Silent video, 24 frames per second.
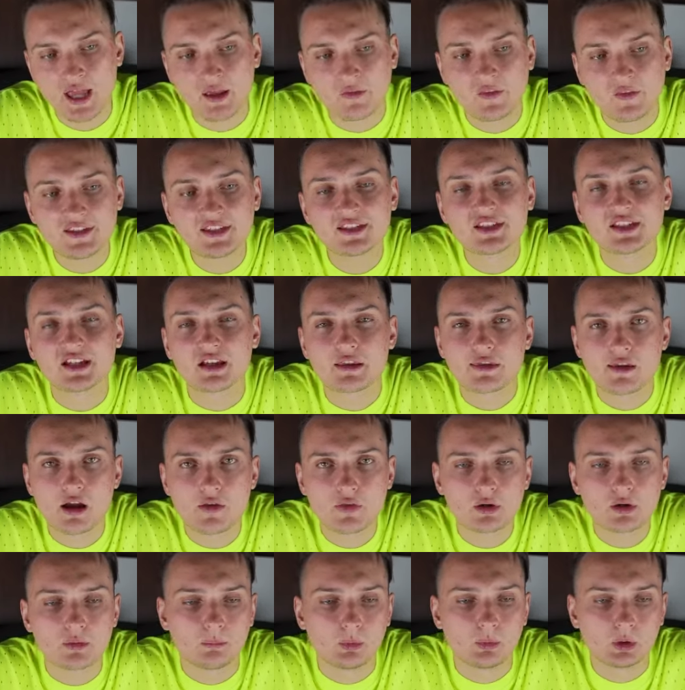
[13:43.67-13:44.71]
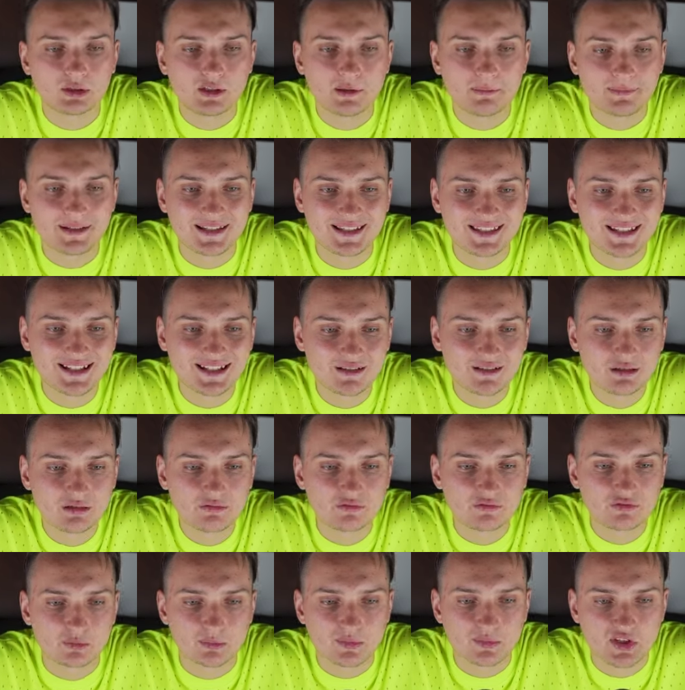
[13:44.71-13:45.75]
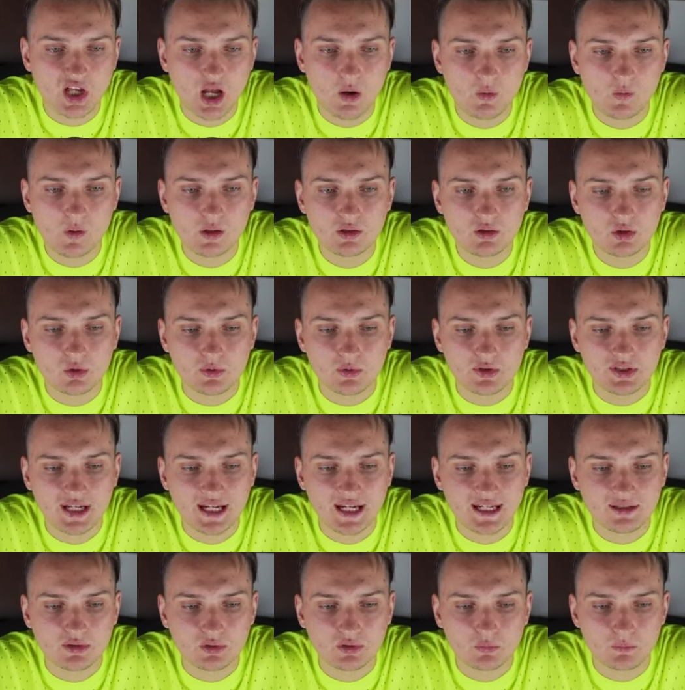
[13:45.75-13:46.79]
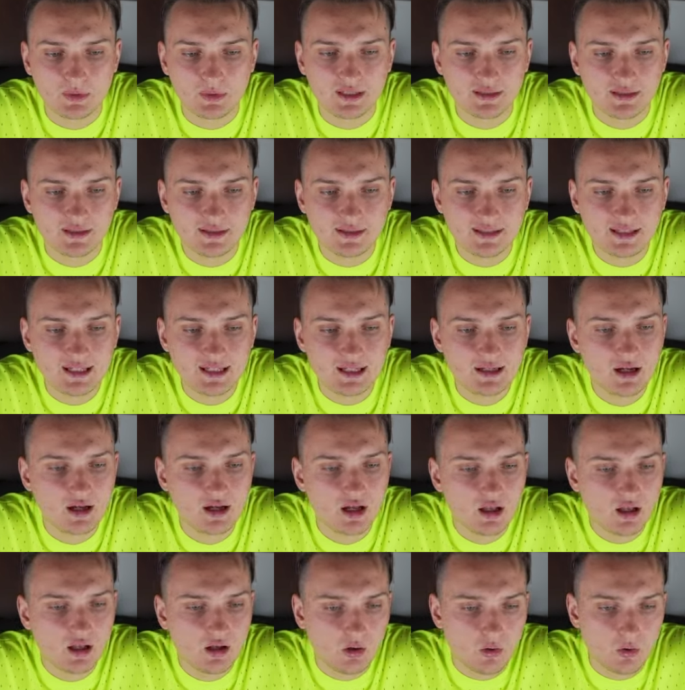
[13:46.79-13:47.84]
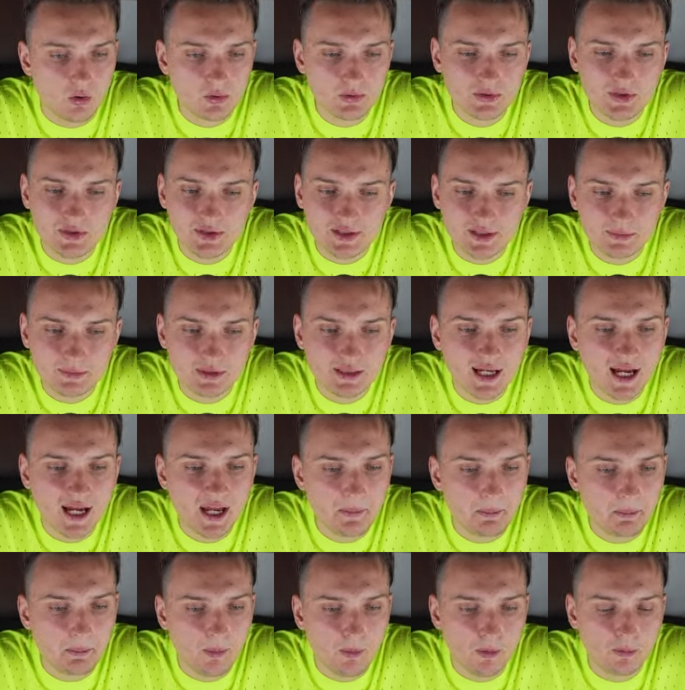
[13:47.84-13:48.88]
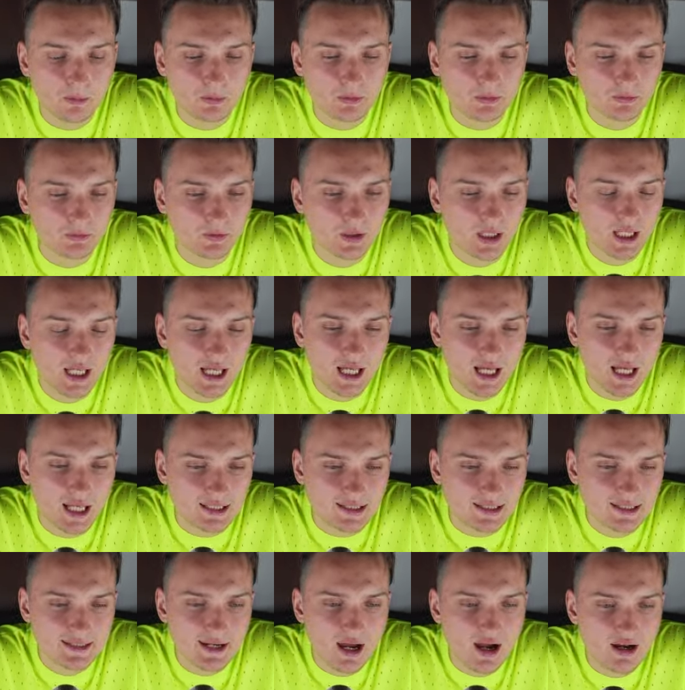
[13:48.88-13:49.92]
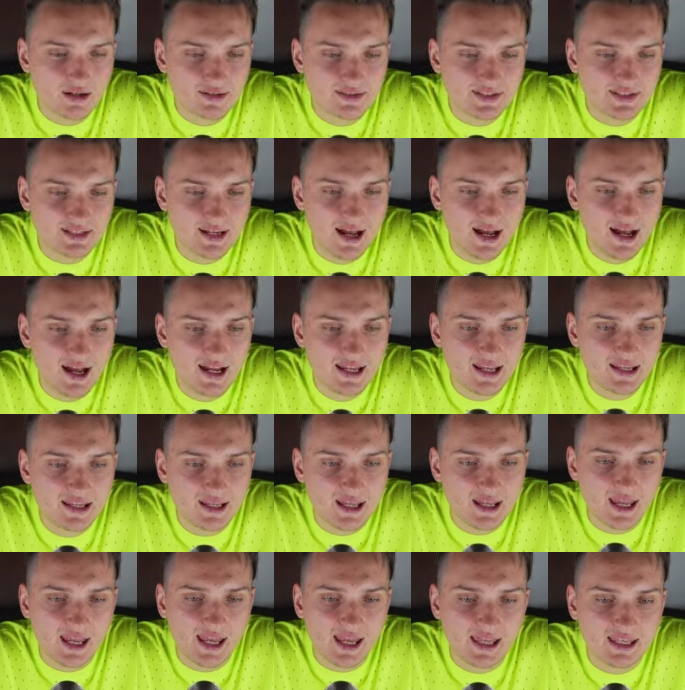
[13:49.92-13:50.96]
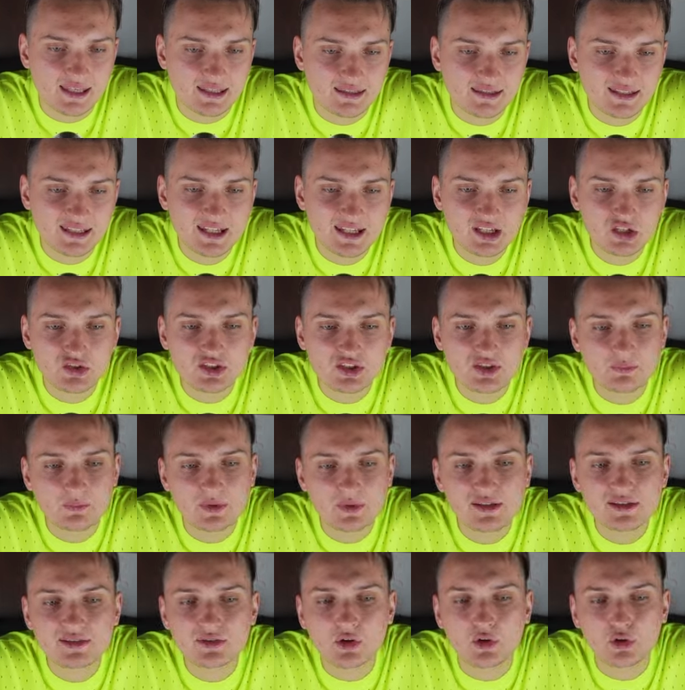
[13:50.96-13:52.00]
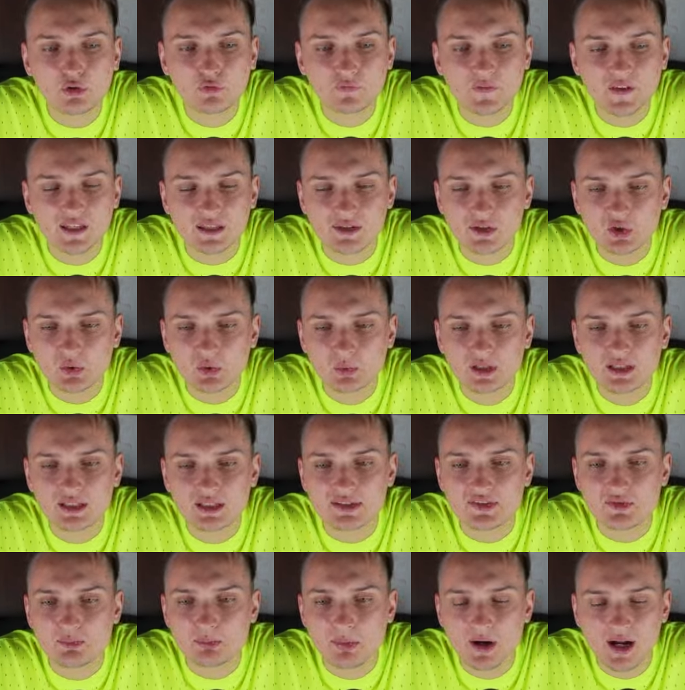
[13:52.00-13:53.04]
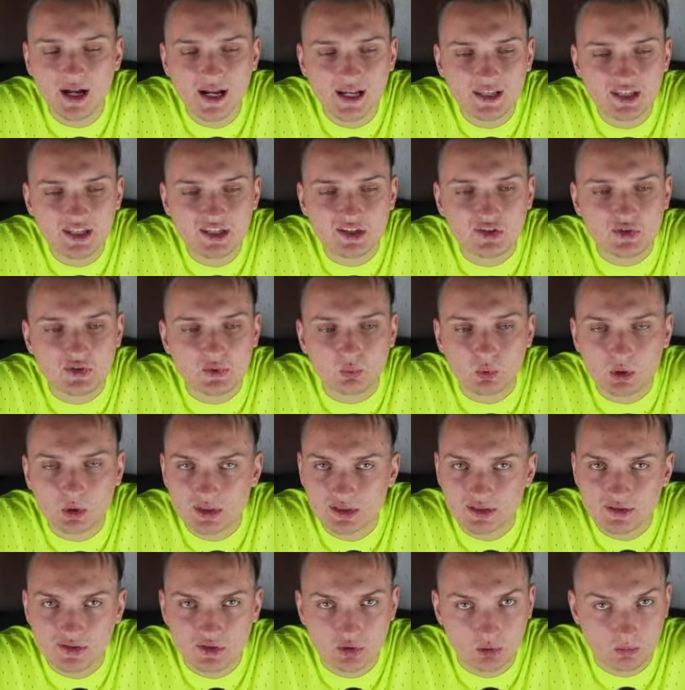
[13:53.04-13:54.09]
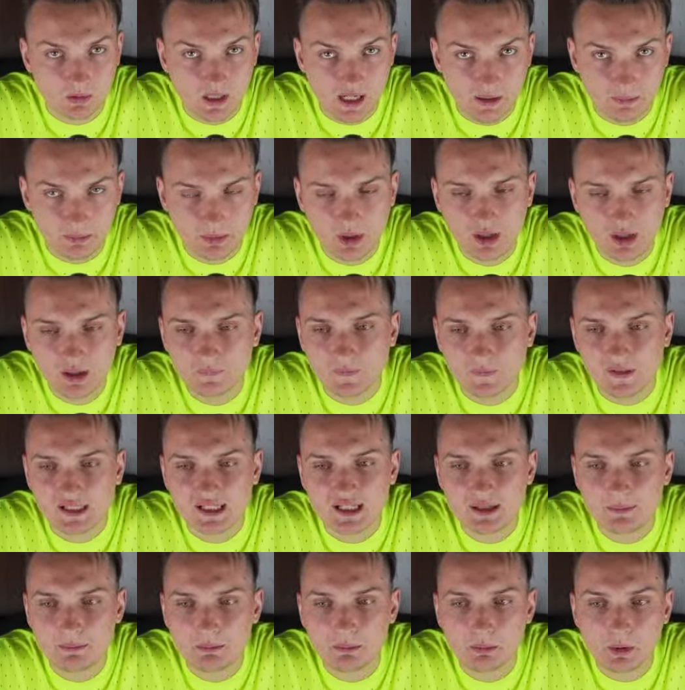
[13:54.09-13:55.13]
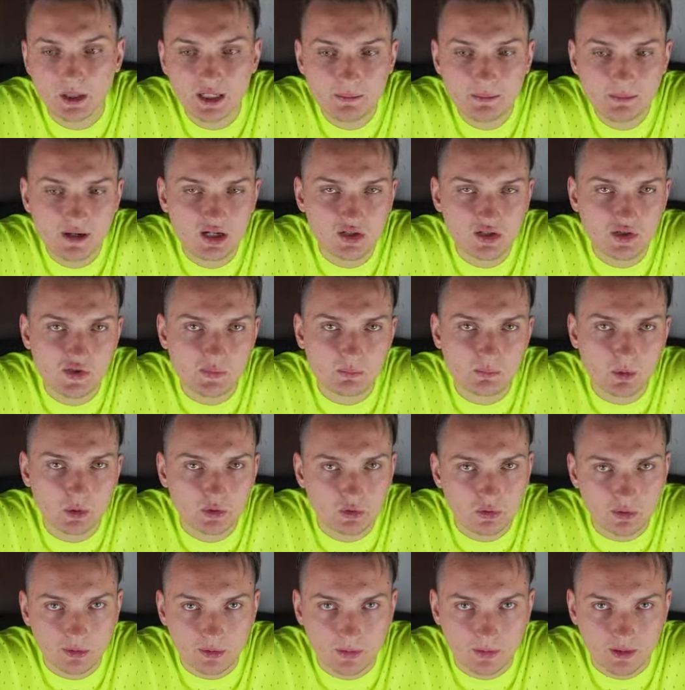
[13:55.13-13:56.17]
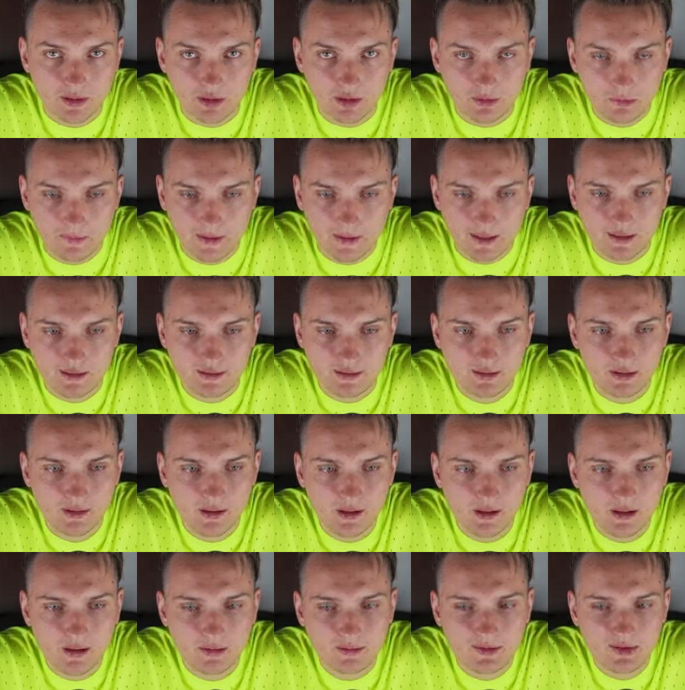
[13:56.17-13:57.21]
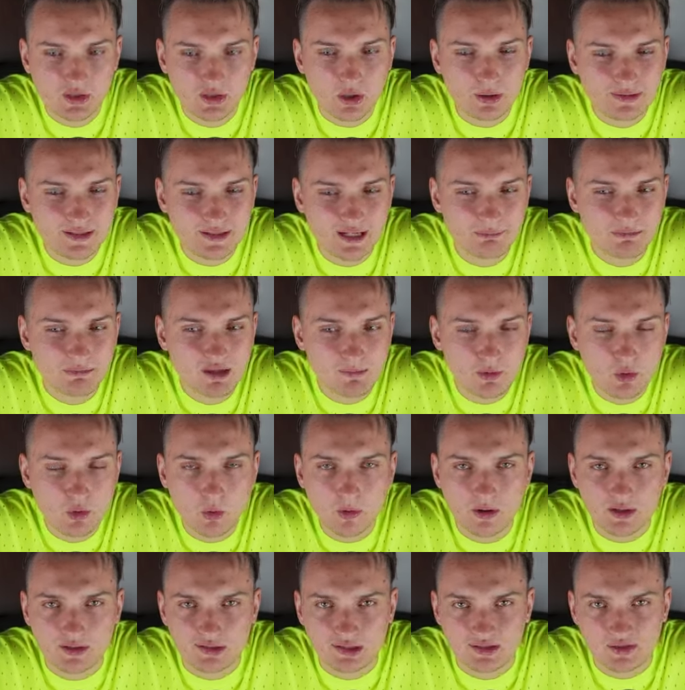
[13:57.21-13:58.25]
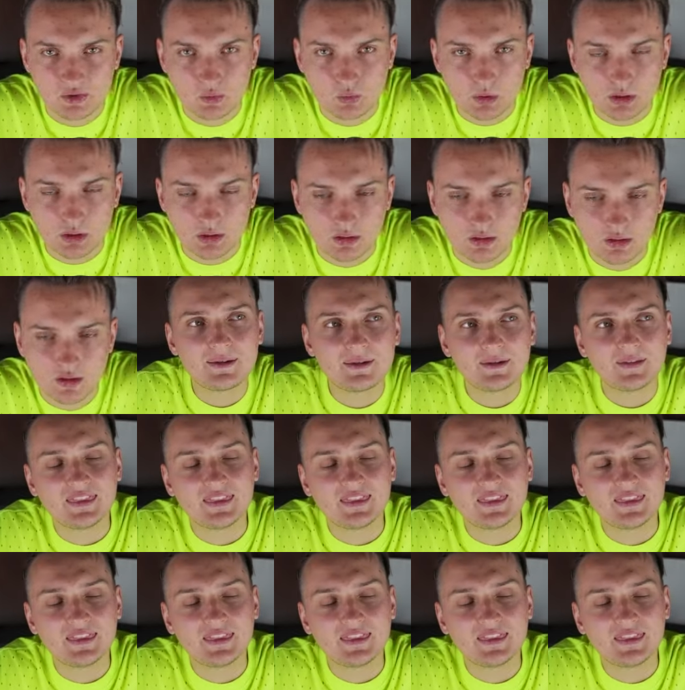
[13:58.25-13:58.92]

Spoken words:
This is another bottom signal from someone who's hating on BTC, also some type of stocks guy, and he's just pissed off that no one is buying his worthless crap. But he pretty much just bought early, right? Stocks are meme coins as well.